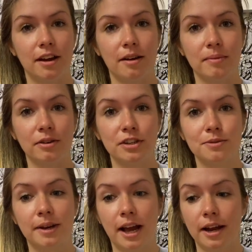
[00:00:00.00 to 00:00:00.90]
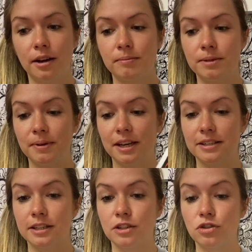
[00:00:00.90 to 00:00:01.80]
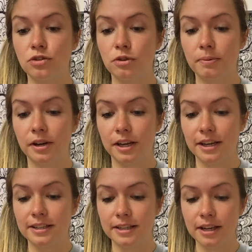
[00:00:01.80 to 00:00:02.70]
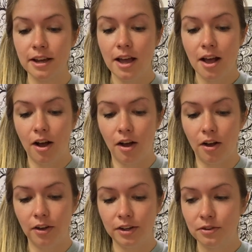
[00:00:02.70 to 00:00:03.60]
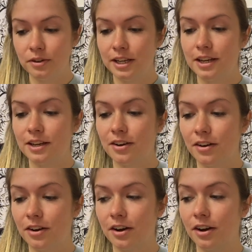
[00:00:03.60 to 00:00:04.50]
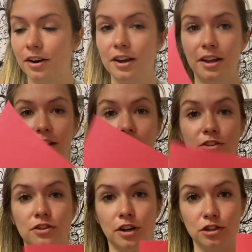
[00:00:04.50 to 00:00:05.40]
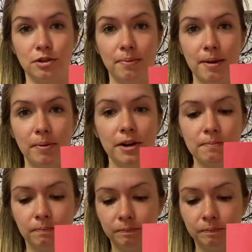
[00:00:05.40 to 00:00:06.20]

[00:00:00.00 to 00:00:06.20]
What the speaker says: enrichment items because it is super easy. All you need are construction paper,